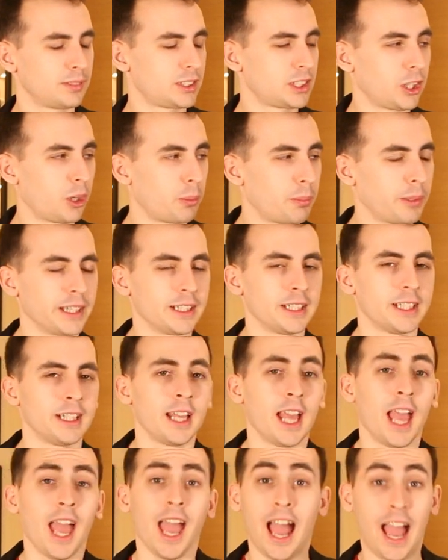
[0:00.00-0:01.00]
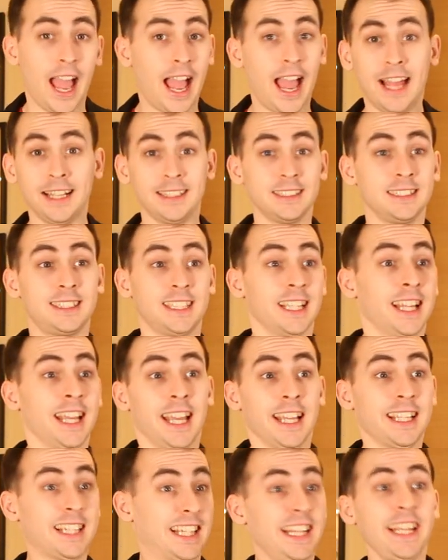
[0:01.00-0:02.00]
Stop it. And
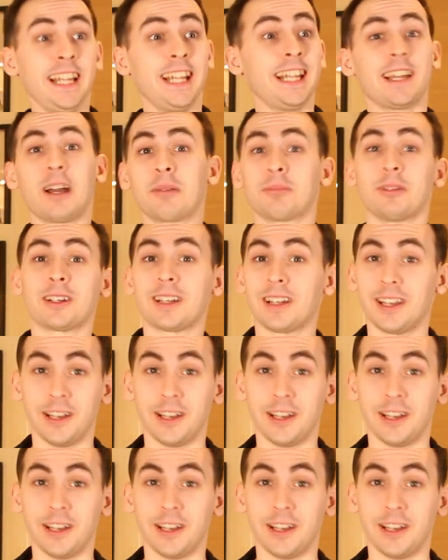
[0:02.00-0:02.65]
Clearly I'm not